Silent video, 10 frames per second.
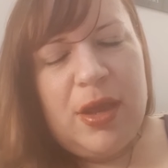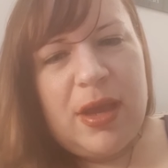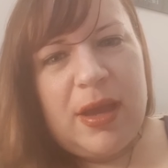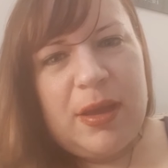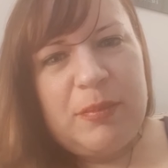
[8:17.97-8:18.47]

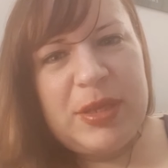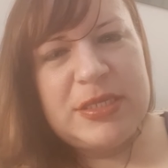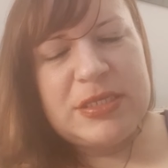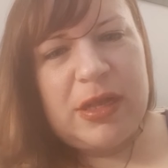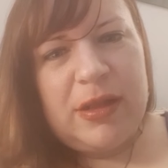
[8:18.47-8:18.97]
Um,
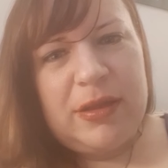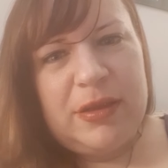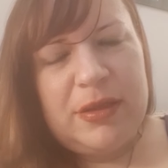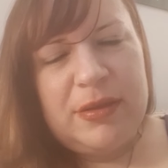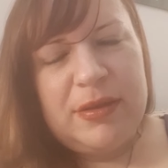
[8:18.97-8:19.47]
it's all
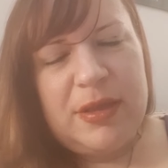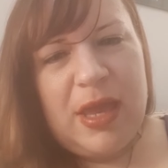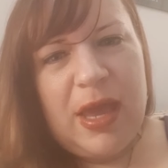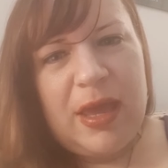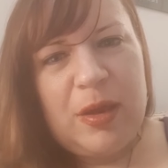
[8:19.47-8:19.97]

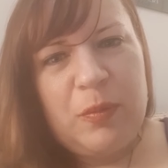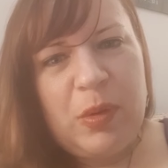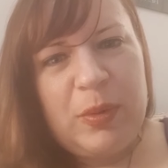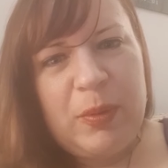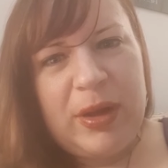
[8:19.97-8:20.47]
uh, what
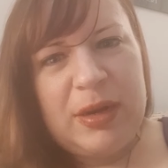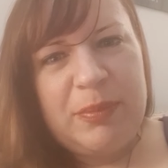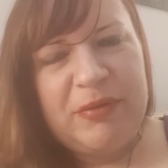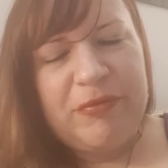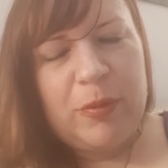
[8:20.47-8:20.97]
we wanted
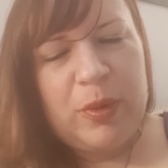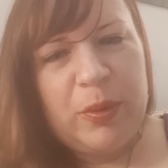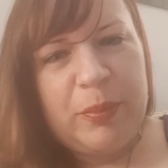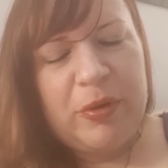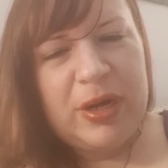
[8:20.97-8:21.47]
before we
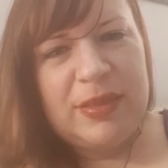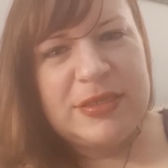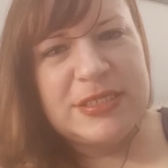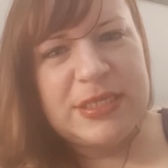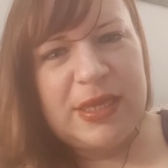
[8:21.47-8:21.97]
were born in
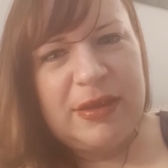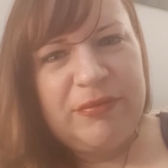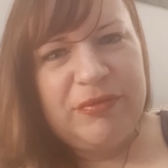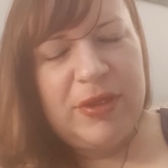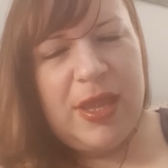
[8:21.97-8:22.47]
this life,